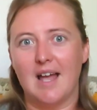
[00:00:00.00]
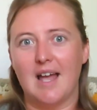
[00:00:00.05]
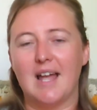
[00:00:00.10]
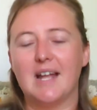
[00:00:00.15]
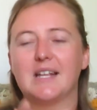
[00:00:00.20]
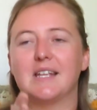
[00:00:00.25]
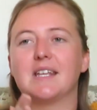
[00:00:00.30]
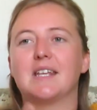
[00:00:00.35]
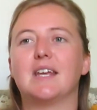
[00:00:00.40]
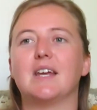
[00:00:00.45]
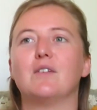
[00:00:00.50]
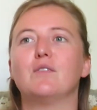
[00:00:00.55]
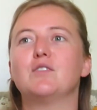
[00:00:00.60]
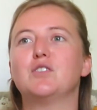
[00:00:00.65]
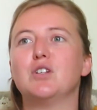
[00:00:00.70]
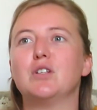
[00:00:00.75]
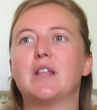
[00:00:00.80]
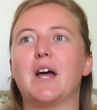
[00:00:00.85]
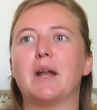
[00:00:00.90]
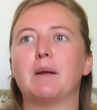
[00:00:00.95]
it
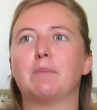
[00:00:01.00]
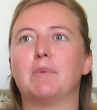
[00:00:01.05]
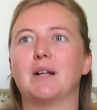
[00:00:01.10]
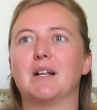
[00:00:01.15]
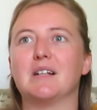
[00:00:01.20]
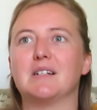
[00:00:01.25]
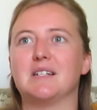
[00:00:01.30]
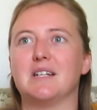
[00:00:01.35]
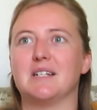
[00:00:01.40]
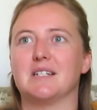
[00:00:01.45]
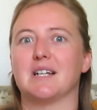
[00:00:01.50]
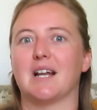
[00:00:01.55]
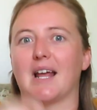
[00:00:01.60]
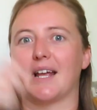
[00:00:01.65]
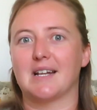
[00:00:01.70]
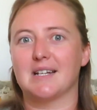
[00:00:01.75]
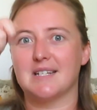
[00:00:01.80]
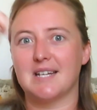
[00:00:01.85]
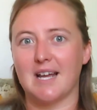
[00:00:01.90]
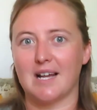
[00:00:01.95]
gives you that ability to
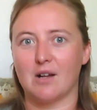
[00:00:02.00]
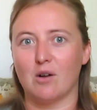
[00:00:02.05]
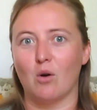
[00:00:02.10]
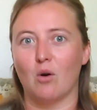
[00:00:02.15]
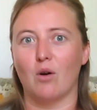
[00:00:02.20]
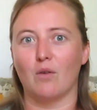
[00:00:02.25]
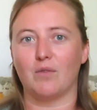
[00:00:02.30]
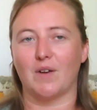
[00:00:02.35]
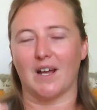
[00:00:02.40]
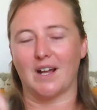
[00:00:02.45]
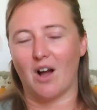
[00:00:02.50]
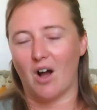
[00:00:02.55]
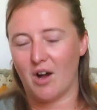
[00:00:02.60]
like tick off like,